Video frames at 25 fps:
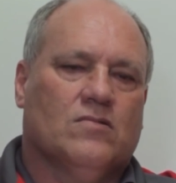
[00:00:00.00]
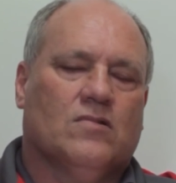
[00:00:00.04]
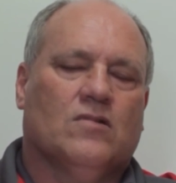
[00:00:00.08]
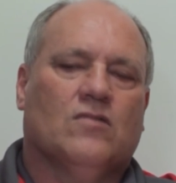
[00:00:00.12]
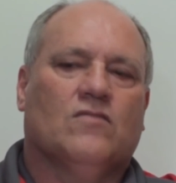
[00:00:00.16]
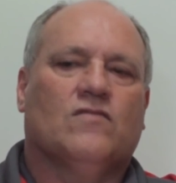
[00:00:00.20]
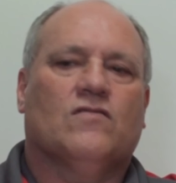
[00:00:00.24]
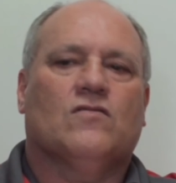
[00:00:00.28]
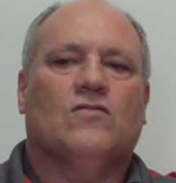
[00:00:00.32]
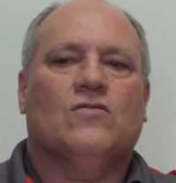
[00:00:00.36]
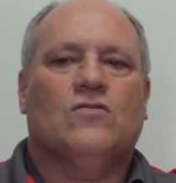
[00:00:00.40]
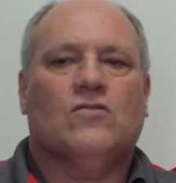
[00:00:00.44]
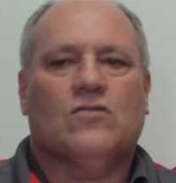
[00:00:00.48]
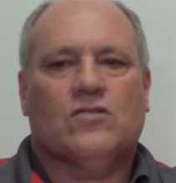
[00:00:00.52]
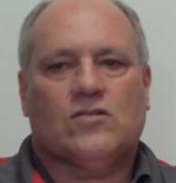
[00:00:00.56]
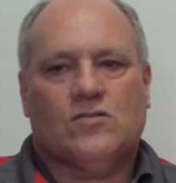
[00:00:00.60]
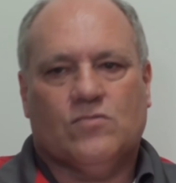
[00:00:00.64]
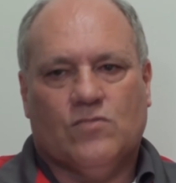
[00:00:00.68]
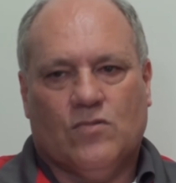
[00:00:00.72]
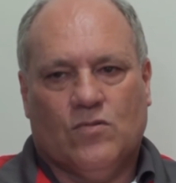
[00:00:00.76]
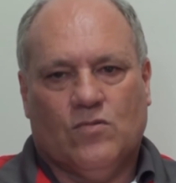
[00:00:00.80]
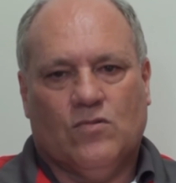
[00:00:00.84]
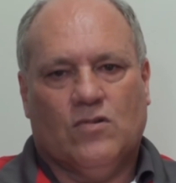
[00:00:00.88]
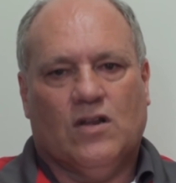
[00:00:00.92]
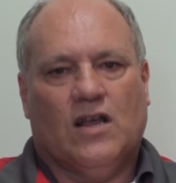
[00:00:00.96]
Of course,
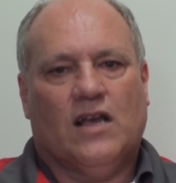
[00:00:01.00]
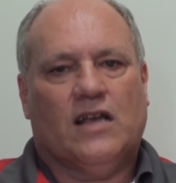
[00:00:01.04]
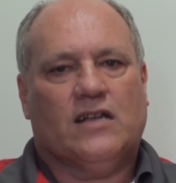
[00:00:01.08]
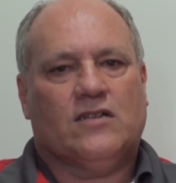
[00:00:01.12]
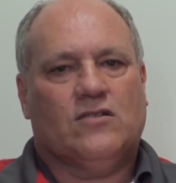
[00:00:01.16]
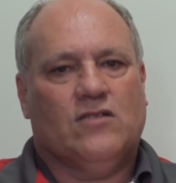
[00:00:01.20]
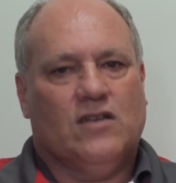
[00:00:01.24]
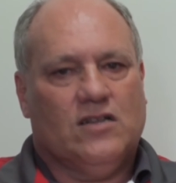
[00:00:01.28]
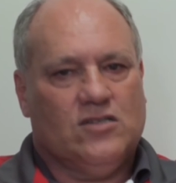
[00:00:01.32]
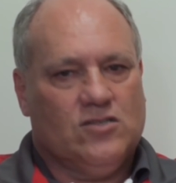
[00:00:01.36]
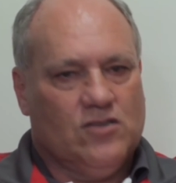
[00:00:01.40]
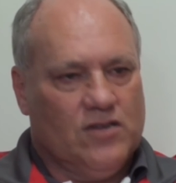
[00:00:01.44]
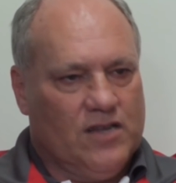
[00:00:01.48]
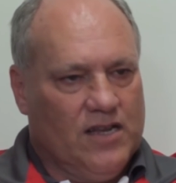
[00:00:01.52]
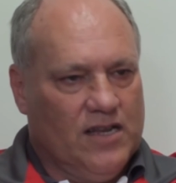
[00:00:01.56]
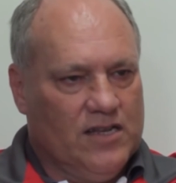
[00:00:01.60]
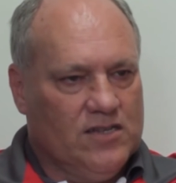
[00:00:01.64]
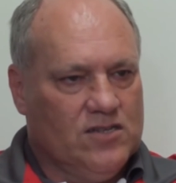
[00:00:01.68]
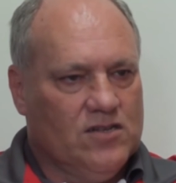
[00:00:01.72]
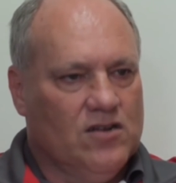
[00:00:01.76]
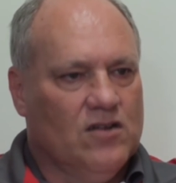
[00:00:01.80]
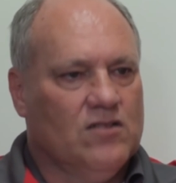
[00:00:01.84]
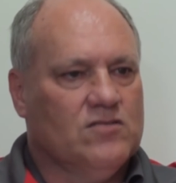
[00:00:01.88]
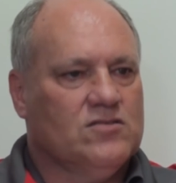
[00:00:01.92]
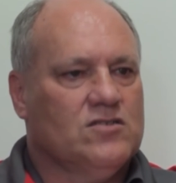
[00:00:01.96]
we would like to
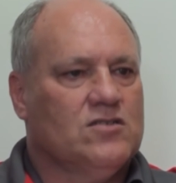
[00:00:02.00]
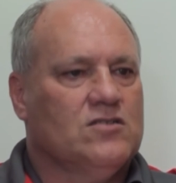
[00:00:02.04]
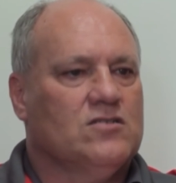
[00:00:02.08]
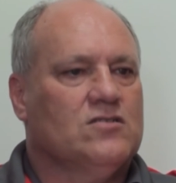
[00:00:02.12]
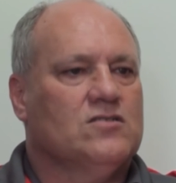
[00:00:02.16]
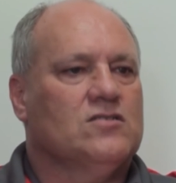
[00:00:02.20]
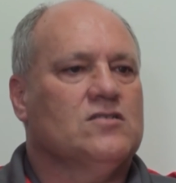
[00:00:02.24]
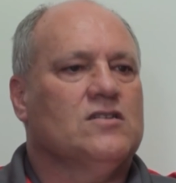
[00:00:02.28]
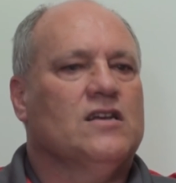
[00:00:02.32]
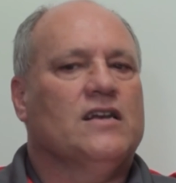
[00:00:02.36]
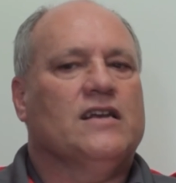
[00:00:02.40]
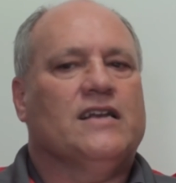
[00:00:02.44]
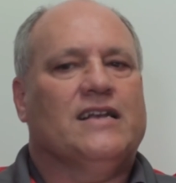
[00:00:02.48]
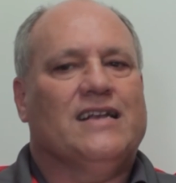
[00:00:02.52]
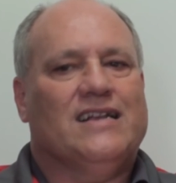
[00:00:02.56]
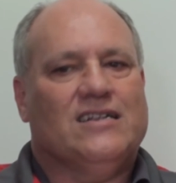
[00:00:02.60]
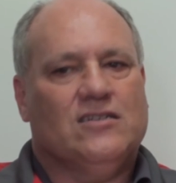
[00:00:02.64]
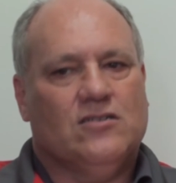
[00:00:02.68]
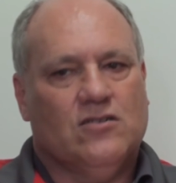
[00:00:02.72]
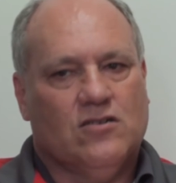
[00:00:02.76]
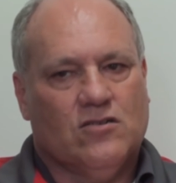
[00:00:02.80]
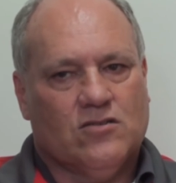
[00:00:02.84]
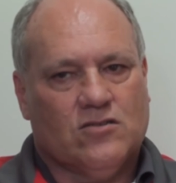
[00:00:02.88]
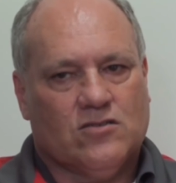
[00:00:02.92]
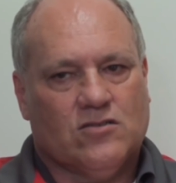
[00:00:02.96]
educate youngsters and
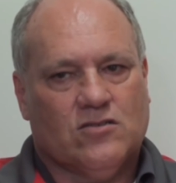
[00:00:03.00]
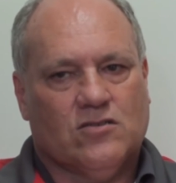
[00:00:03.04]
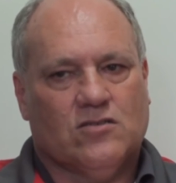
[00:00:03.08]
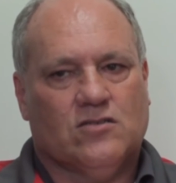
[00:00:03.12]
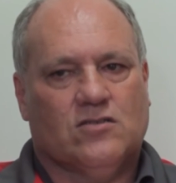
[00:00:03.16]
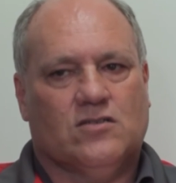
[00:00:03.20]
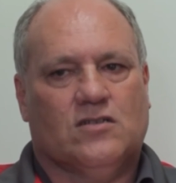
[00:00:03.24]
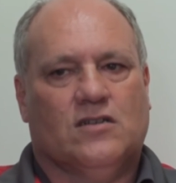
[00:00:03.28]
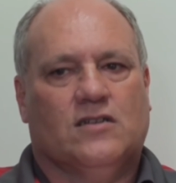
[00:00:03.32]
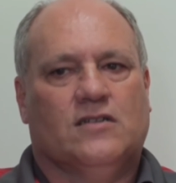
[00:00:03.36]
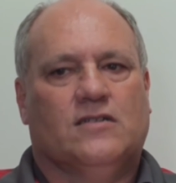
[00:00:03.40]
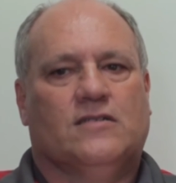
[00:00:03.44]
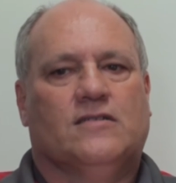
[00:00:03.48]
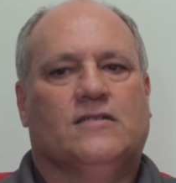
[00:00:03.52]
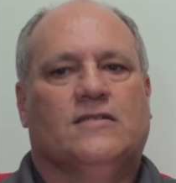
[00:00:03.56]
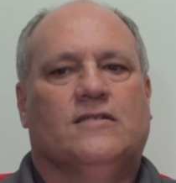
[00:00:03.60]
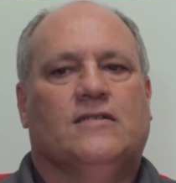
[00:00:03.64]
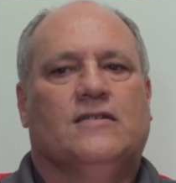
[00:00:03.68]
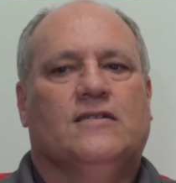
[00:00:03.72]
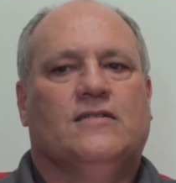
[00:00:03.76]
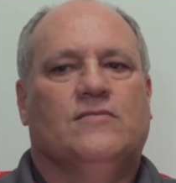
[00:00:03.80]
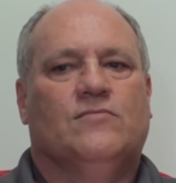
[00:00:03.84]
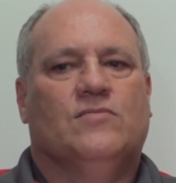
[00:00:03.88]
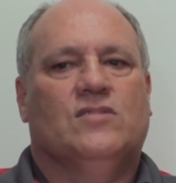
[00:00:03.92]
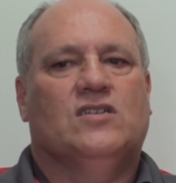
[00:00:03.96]
get youngsters and
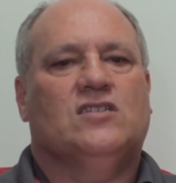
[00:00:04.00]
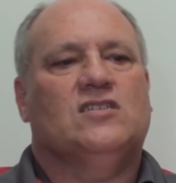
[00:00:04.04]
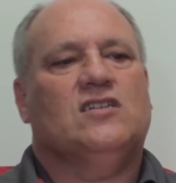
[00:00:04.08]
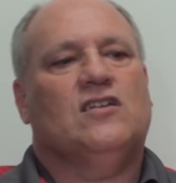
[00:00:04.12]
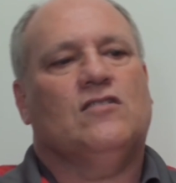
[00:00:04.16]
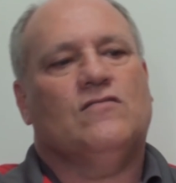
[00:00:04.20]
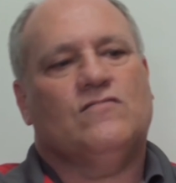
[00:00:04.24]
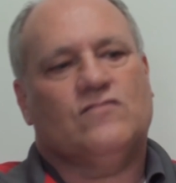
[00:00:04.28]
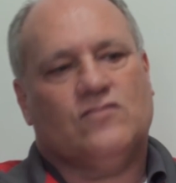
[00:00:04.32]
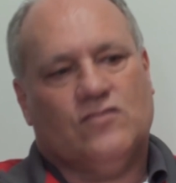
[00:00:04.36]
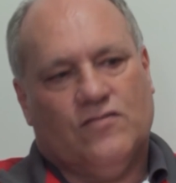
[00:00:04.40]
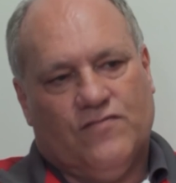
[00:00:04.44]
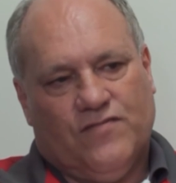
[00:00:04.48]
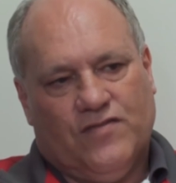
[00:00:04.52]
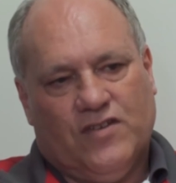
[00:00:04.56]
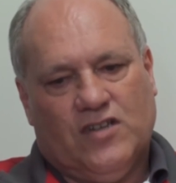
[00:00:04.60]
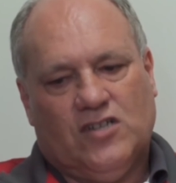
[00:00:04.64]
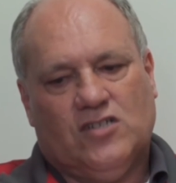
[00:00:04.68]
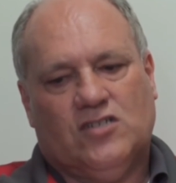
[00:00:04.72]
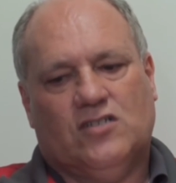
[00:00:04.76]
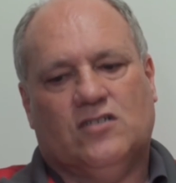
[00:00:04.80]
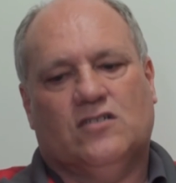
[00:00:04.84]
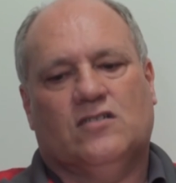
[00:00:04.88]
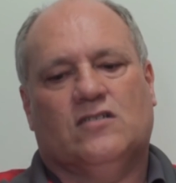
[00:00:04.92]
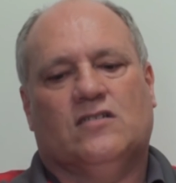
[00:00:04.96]
be
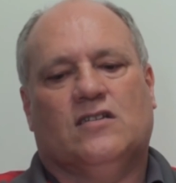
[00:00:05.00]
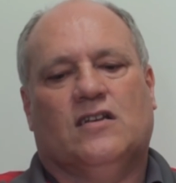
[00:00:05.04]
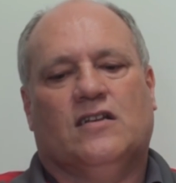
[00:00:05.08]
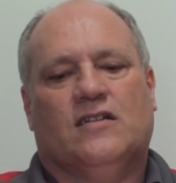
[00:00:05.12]
self-sufficient